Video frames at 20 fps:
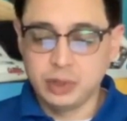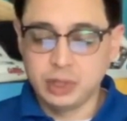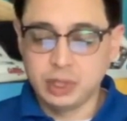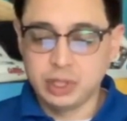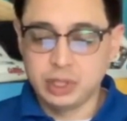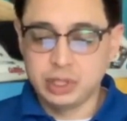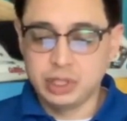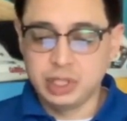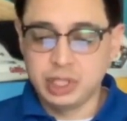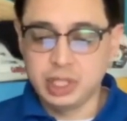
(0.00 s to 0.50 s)

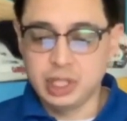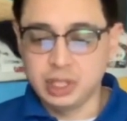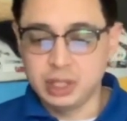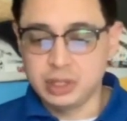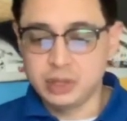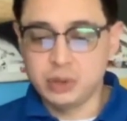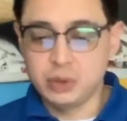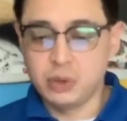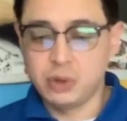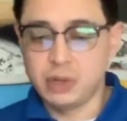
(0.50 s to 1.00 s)

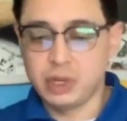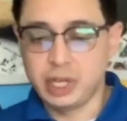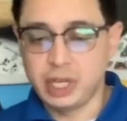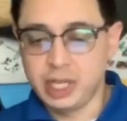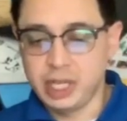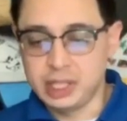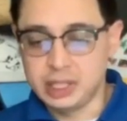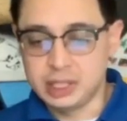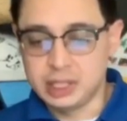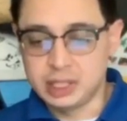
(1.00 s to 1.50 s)
kachinas who are
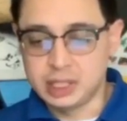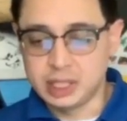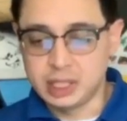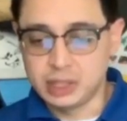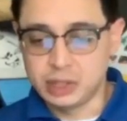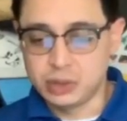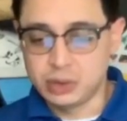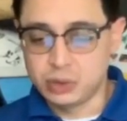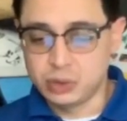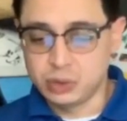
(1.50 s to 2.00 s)

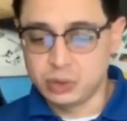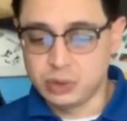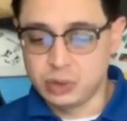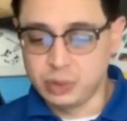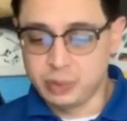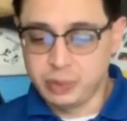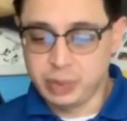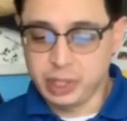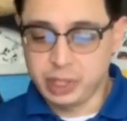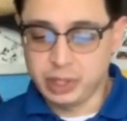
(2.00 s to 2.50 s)
ancestral
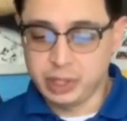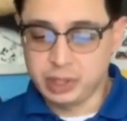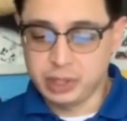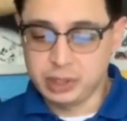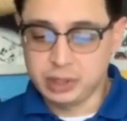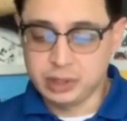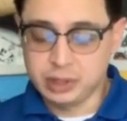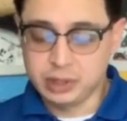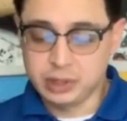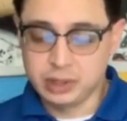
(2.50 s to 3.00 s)

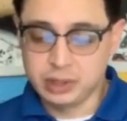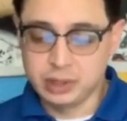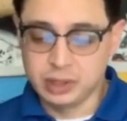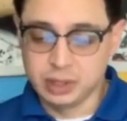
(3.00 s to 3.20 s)
spirits.